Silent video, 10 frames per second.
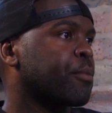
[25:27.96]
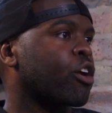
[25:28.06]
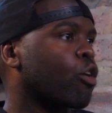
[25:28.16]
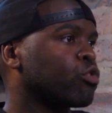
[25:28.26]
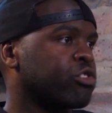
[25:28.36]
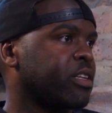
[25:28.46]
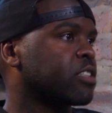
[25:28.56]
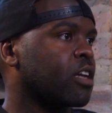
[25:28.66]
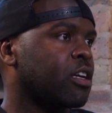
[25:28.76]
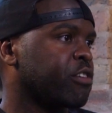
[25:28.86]
my culture in a
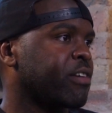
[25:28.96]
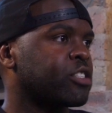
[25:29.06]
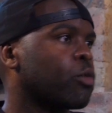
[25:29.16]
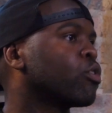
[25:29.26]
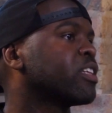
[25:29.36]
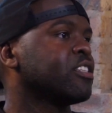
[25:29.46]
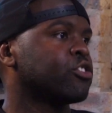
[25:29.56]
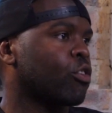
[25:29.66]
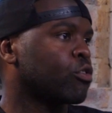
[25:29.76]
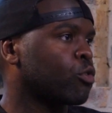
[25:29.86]
certain degree. So all of these
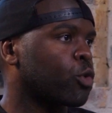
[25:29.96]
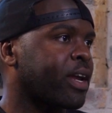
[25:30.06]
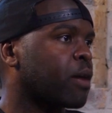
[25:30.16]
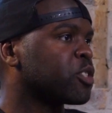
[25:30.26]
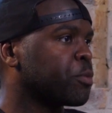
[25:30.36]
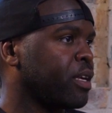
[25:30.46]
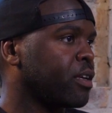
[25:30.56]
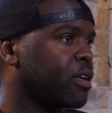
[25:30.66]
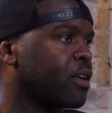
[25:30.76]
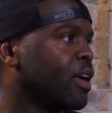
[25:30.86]
jokes, all the way that I'm
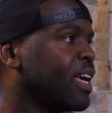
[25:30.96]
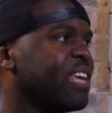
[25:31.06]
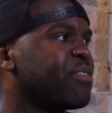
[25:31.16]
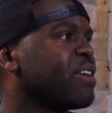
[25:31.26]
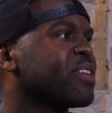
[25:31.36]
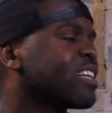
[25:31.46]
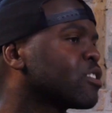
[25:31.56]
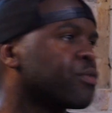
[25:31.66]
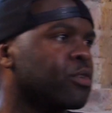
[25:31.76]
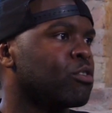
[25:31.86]
speaking, even down to
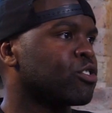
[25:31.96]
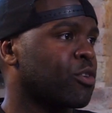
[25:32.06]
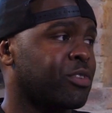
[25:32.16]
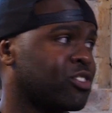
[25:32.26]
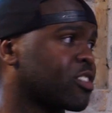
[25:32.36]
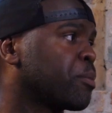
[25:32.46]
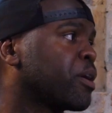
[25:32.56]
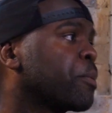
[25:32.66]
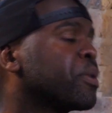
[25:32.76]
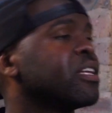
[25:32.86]
food and stuff, you're just going to be
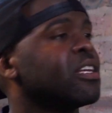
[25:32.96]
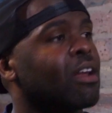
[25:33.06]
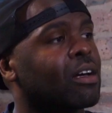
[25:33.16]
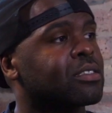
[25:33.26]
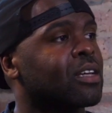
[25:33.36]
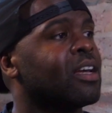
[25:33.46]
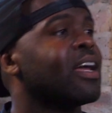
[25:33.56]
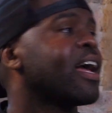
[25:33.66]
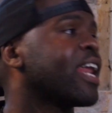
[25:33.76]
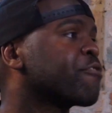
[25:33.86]
completely lost.
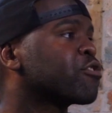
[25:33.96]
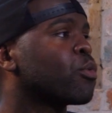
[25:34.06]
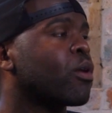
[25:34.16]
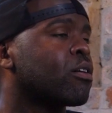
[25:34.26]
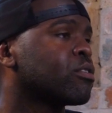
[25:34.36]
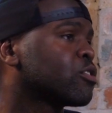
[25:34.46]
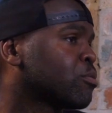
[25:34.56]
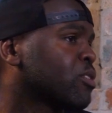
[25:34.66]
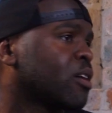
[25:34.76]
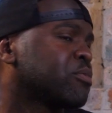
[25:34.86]
And after a while,
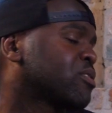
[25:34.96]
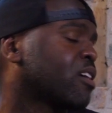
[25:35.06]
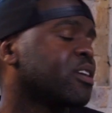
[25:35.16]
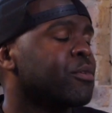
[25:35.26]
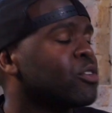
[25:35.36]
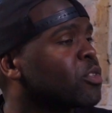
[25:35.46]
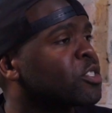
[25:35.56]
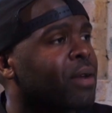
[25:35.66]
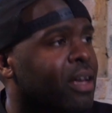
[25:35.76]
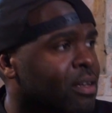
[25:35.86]
sometimes it's not in the mood to
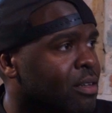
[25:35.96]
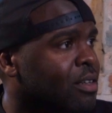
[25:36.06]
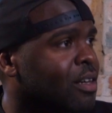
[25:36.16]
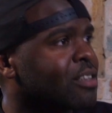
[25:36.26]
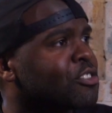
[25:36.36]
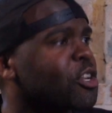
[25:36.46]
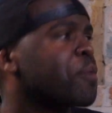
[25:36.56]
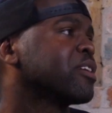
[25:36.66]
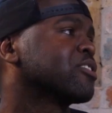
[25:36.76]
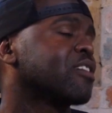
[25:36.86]
explain. Do you know what I mean? It's just